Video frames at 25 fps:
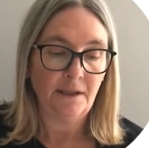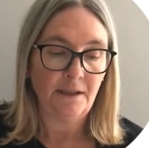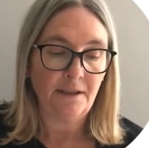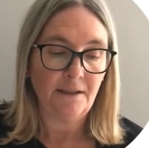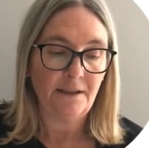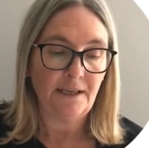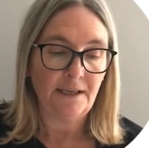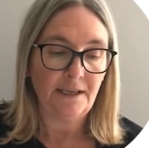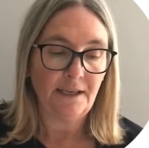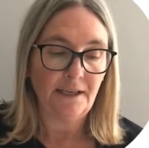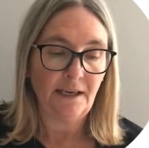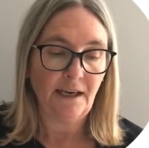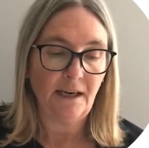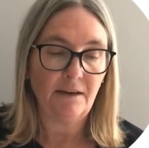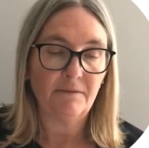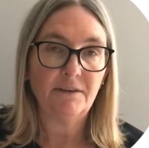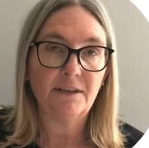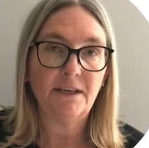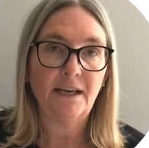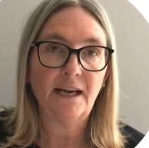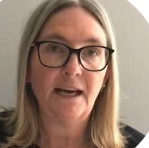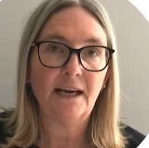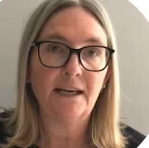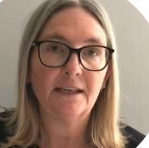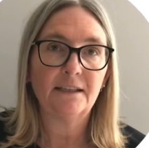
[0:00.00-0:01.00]
They can have
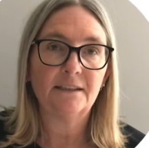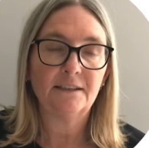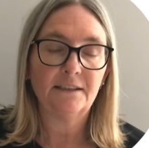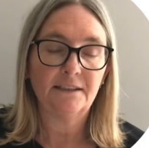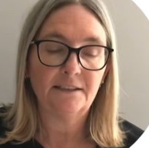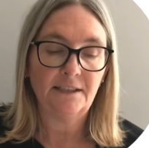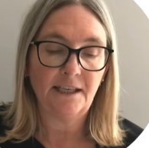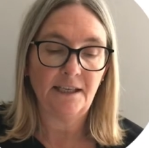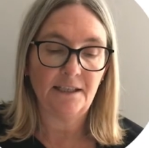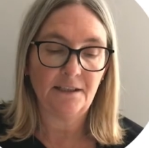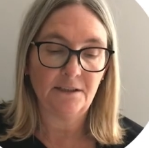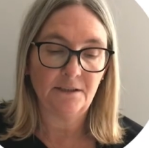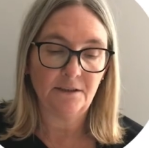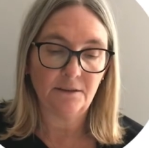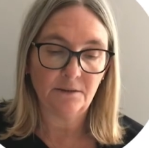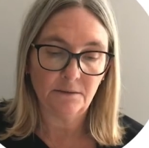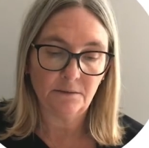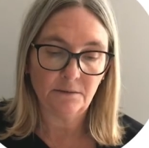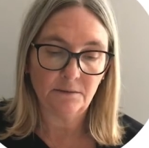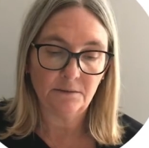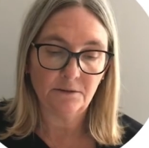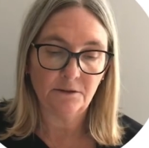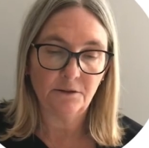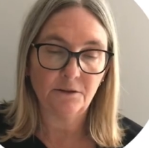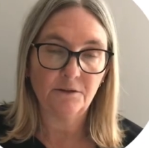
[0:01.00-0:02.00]
an
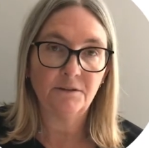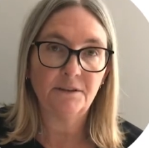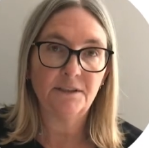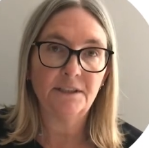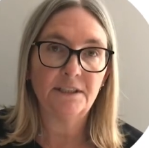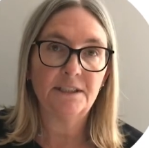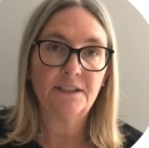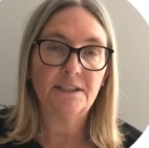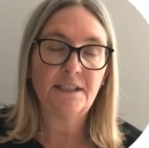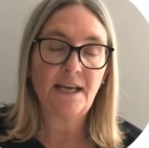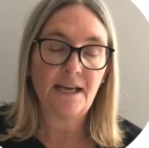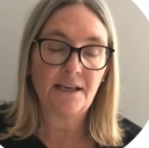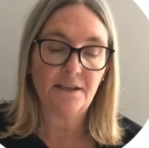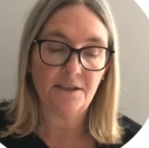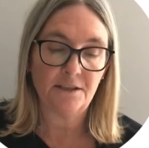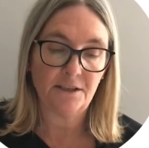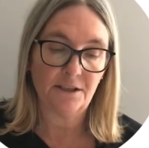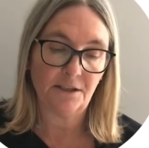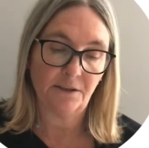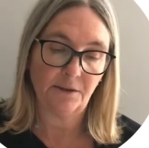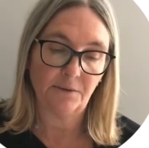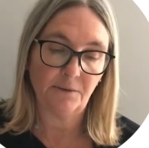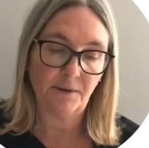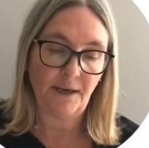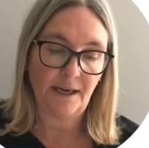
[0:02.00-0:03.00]
accidental or an
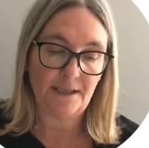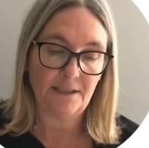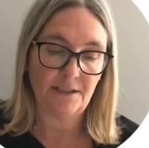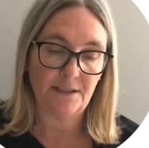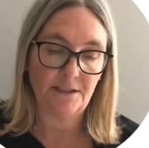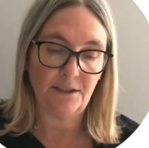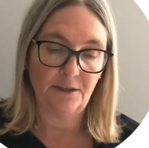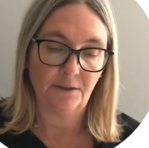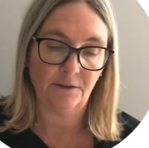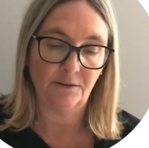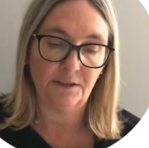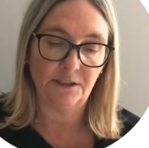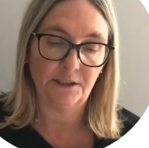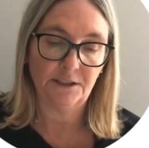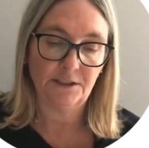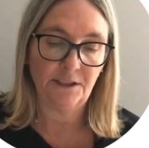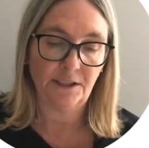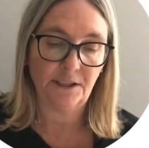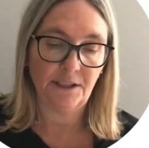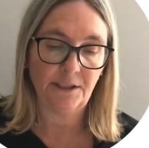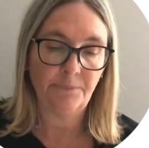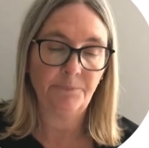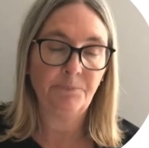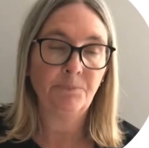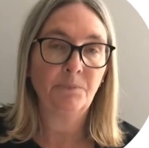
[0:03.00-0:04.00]
intentional
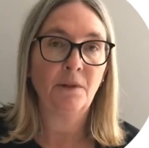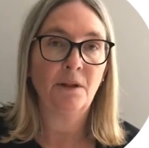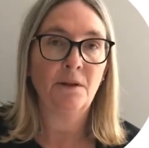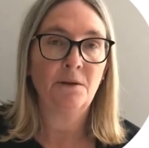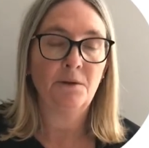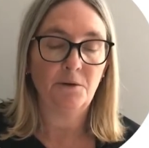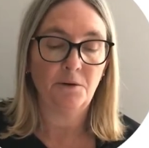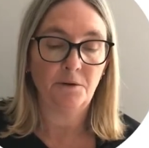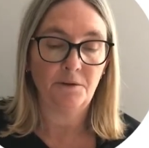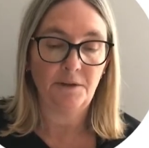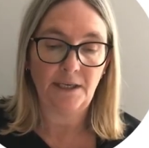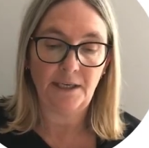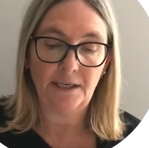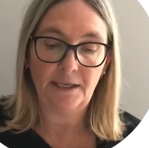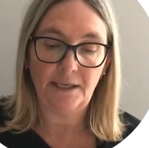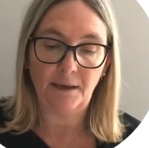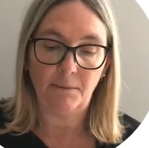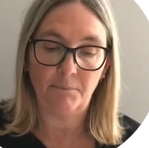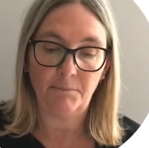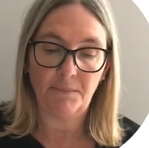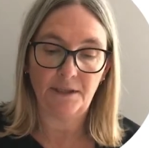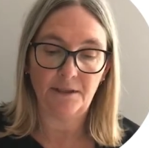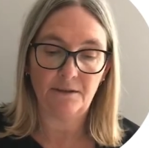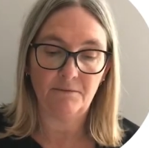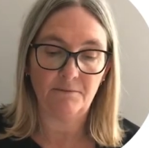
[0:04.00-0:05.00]
etiology, or they can
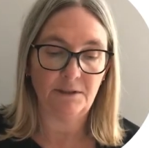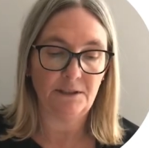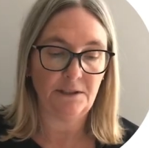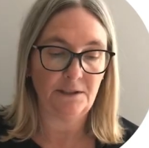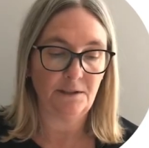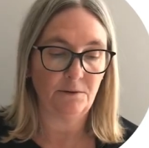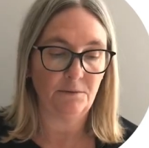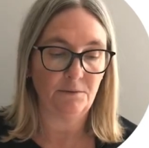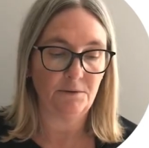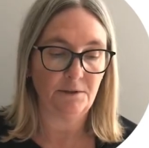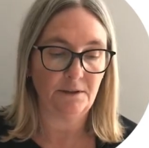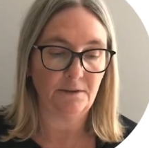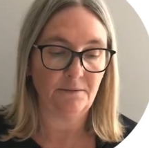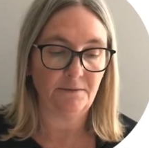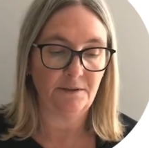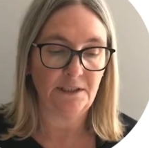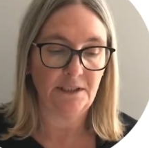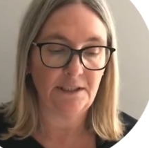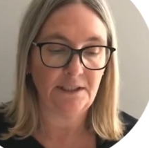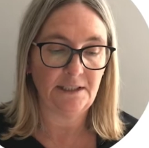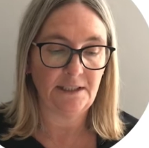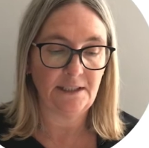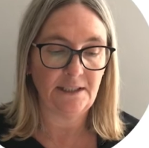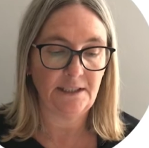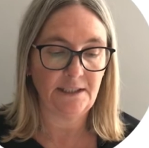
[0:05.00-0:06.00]
be the result of a
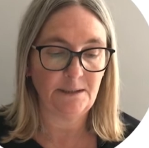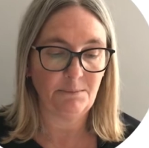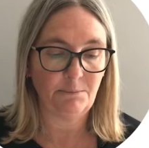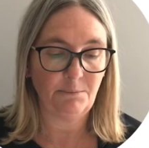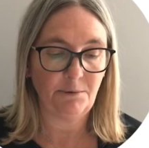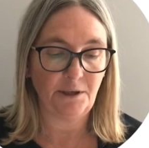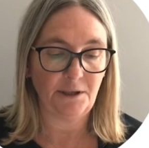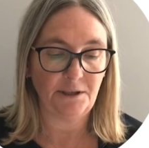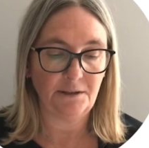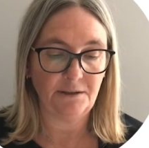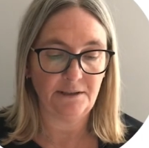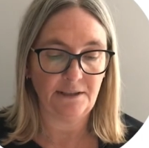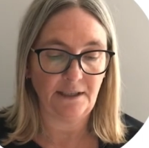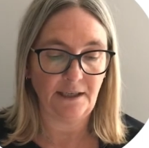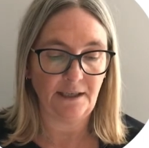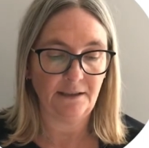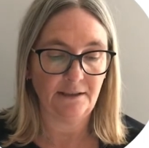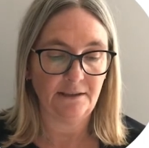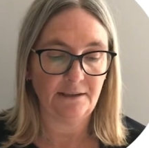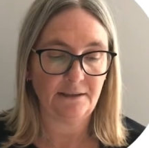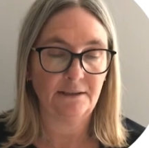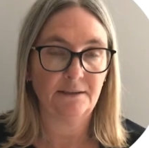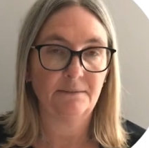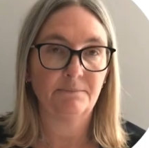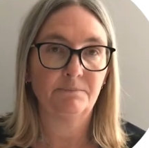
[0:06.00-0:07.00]
disease
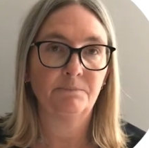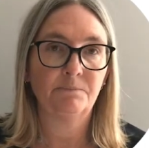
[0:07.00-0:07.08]
process.